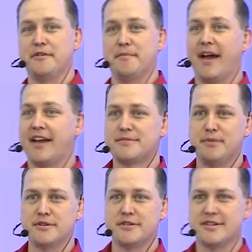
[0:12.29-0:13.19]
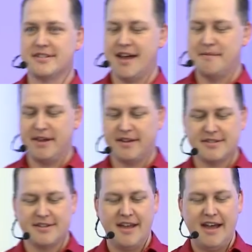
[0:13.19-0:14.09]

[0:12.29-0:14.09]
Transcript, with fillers: and my exposure to Zabbix.